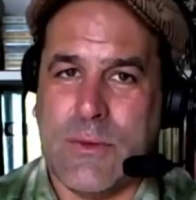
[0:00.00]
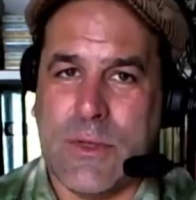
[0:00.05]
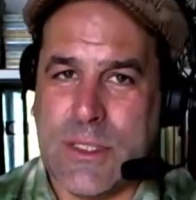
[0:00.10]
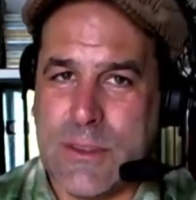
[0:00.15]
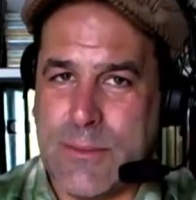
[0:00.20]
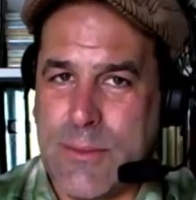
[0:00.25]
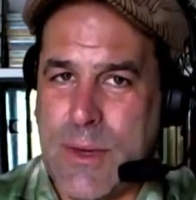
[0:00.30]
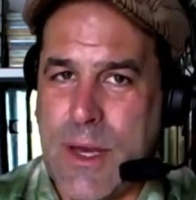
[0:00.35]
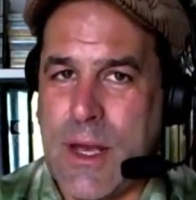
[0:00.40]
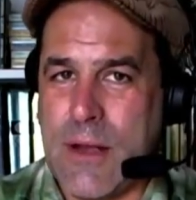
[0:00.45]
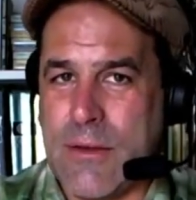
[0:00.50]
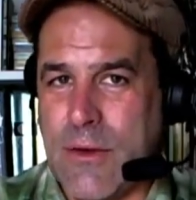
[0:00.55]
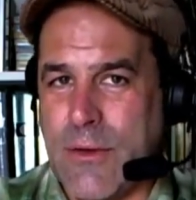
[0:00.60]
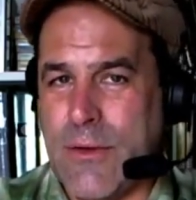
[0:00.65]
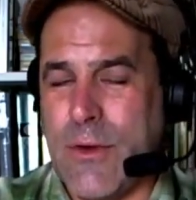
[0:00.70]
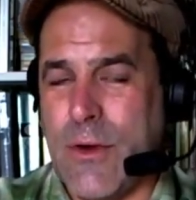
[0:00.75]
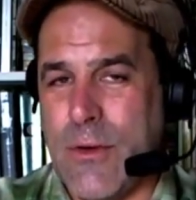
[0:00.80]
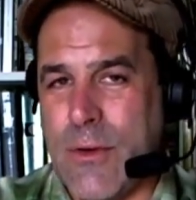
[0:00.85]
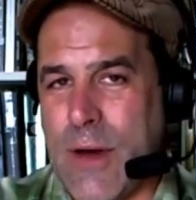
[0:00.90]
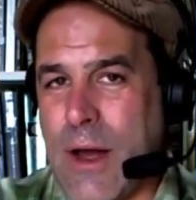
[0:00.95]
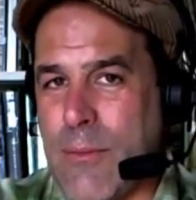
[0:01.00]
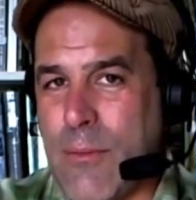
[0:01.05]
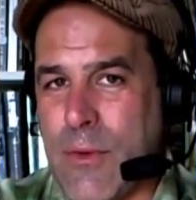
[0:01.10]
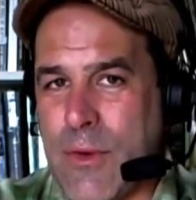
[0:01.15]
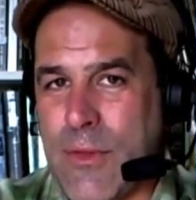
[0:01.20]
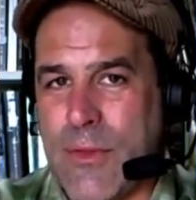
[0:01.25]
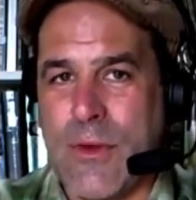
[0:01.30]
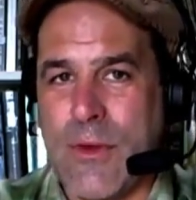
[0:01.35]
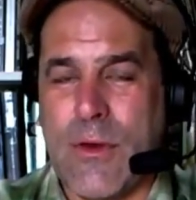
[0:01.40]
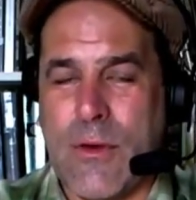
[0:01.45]
to expect, although I'm
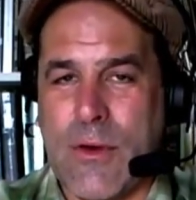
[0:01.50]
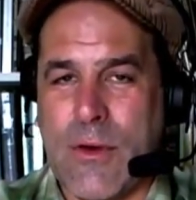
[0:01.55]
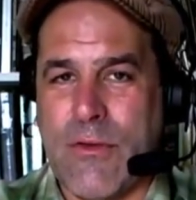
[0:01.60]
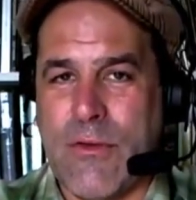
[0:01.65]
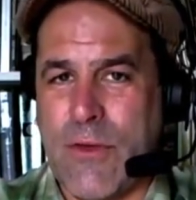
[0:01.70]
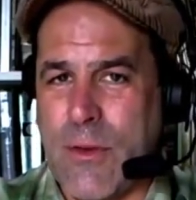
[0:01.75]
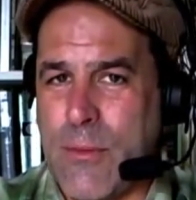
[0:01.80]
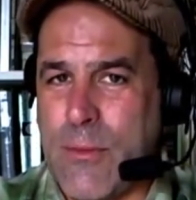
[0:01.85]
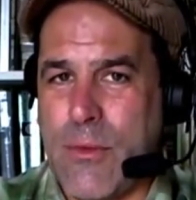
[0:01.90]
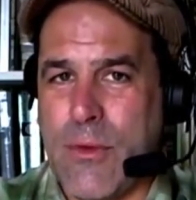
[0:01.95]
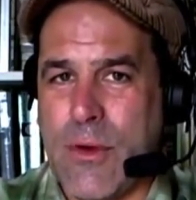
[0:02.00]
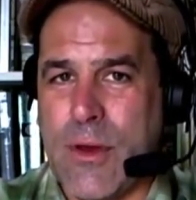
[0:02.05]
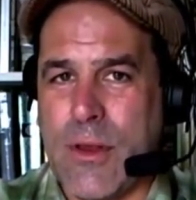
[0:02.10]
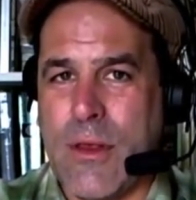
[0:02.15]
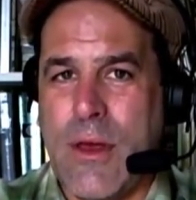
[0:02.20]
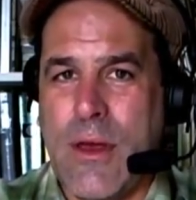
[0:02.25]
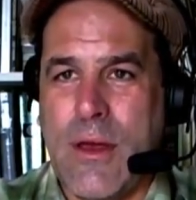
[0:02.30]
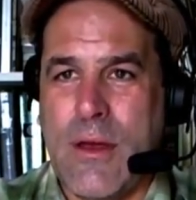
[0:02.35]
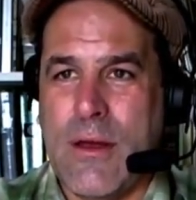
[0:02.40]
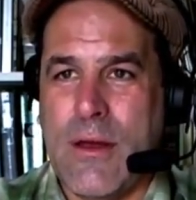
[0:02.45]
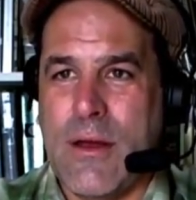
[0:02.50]
with you at some point,